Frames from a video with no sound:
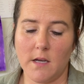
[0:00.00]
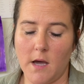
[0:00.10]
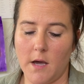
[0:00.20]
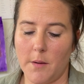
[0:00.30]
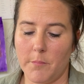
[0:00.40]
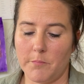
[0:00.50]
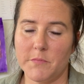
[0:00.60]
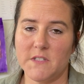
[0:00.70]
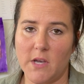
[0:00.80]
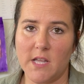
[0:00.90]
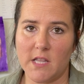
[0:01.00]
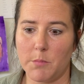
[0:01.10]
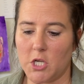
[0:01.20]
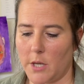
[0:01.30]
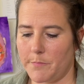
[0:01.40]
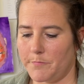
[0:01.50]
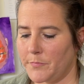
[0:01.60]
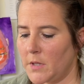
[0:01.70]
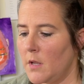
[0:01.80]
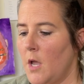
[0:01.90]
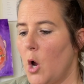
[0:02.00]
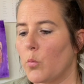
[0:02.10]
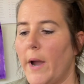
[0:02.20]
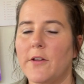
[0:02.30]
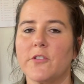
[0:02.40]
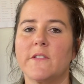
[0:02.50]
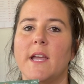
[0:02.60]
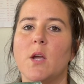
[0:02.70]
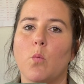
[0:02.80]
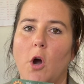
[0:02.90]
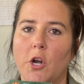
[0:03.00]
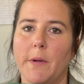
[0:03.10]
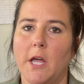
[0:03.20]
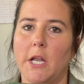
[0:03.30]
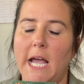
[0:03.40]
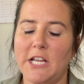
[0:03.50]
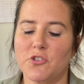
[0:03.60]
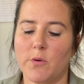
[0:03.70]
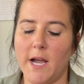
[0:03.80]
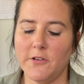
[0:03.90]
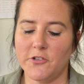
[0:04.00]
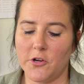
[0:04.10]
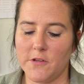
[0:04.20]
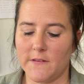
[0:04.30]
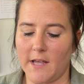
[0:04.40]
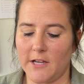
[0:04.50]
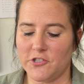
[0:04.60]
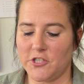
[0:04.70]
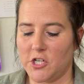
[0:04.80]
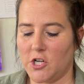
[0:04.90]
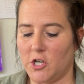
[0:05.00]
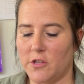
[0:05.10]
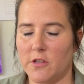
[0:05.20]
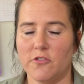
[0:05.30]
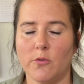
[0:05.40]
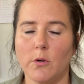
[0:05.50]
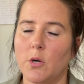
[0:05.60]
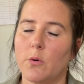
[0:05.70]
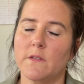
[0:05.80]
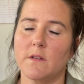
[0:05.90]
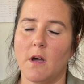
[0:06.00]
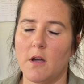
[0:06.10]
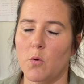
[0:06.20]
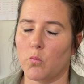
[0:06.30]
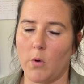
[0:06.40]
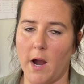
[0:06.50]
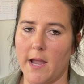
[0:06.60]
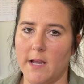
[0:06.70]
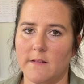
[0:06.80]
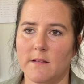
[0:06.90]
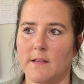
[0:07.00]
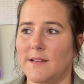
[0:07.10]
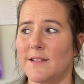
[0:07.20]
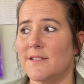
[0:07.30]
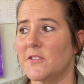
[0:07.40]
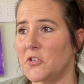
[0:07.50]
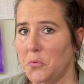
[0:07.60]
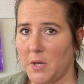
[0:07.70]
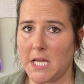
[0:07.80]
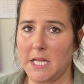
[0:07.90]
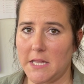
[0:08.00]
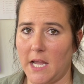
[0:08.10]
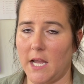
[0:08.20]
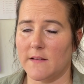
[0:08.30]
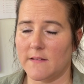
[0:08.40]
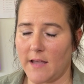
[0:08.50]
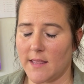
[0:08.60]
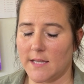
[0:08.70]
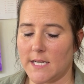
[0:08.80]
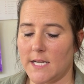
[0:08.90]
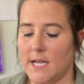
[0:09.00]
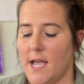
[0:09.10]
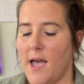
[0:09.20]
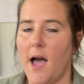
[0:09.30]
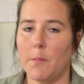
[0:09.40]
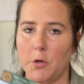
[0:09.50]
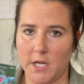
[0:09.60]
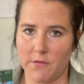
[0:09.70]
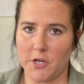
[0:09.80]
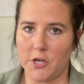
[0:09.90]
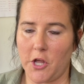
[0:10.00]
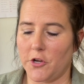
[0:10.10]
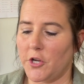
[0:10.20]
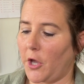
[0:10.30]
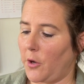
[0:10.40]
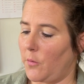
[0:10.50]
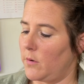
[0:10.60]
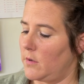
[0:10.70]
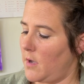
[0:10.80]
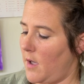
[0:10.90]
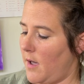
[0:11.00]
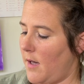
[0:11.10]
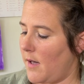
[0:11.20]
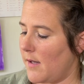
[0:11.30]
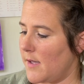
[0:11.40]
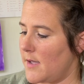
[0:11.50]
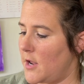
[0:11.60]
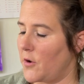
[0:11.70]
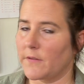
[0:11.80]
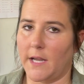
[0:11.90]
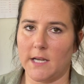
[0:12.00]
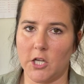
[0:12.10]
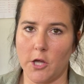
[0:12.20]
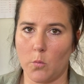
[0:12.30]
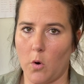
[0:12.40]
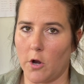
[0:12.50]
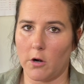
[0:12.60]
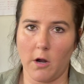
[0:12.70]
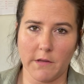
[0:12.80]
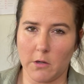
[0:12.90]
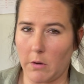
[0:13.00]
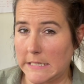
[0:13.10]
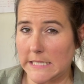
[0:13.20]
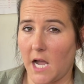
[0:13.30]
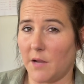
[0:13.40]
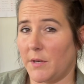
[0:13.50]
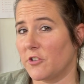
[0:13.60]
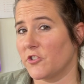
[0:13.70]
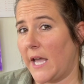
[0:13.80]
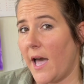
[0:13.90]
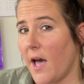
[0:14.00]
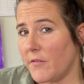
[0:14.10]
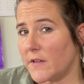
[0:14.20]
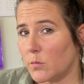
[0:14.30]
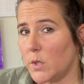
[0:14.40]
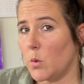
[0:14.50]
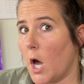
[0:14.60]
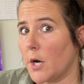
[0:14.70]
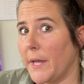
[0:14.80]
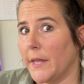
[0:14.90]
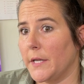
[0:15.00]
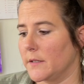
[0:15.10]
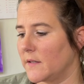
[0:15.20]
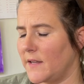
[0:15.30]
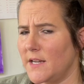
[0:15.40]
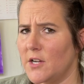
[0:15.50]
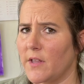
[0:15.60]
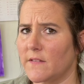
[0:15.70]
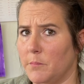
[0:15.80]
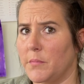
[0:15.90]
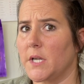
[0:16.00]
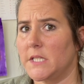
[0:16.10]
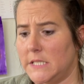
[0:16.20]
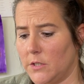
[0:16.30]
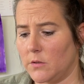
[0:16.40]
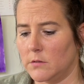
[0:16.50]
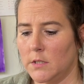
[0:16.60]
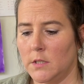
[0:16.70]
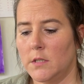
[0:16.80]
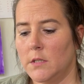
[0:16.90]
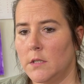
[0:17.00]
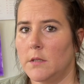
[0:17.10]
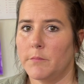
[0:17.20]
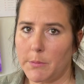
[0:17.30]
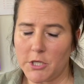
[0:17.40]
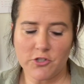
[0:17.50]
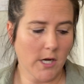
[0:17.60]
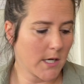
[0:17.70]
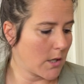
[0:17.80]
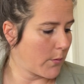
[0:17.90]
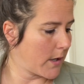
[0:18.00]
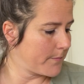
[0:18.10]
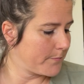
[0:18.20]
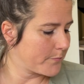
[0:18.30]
So I think that'd be good. Rattlesnake watermelon. I tried to grow this last year. The soil was not right. They didn't do anything, sadly. I'm going to give it another go. And hopefully I can cut the water off at the right time and actually have a sweet watermelon, because I hear that's a big deal. But I'm going to try it anyway.